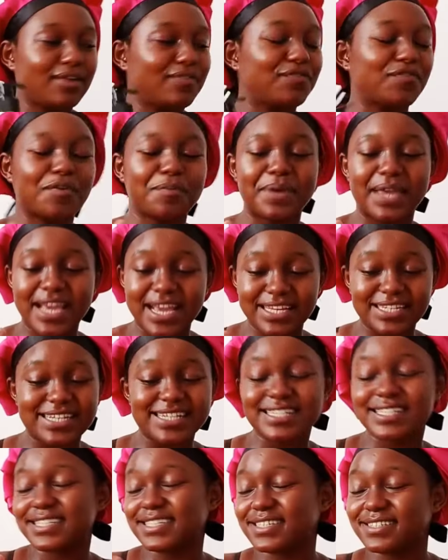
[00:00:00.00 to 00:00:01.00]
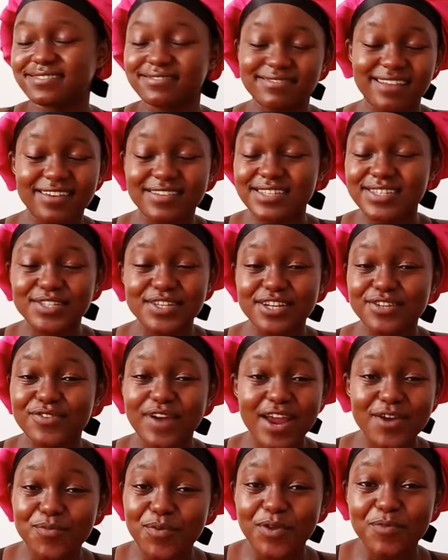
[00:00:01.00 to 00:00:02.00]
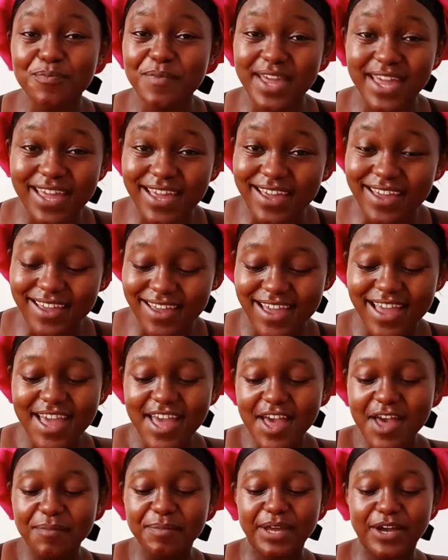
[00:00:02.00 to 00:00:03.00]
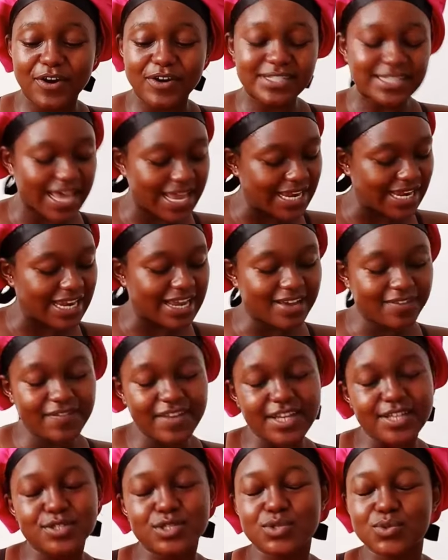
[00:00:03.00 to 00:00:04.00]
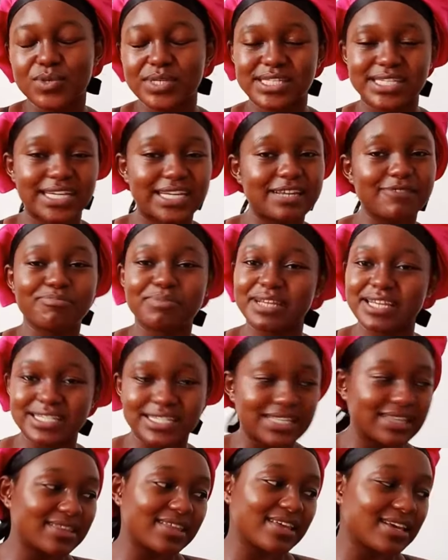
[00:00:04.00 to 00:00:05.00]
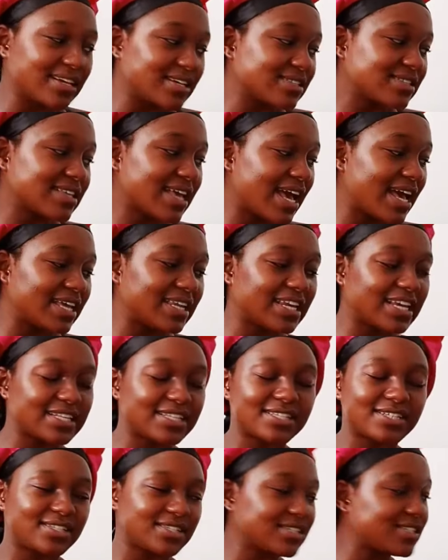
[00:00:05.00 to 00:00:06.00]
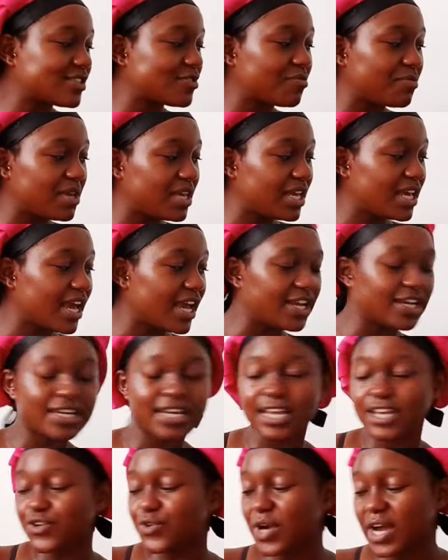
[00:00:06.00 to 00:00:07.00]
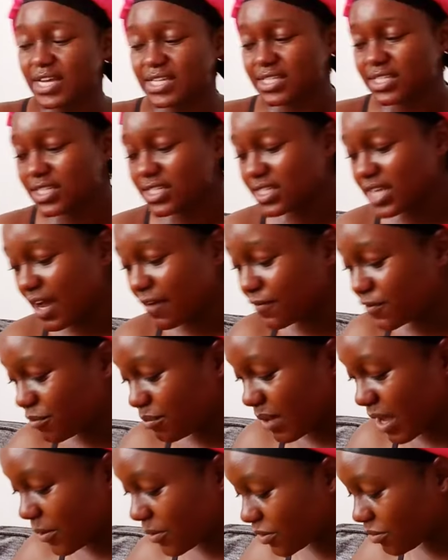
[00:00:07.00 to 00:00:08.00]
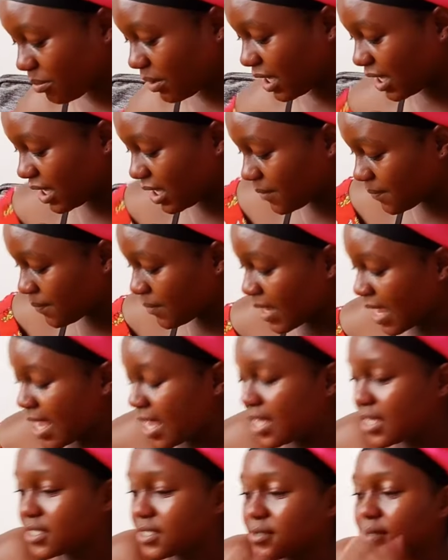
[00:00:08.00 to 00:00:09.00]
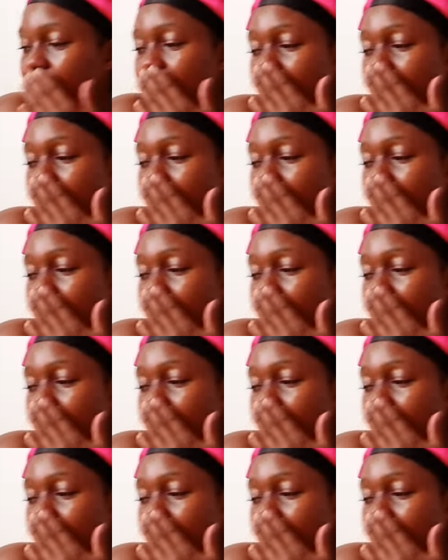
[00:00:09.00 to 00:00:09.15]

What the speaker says: for me, it just doesn't sit right with me. Because I love exquisitely pleasing things. And it's just me, and you guys just have to bear with me. So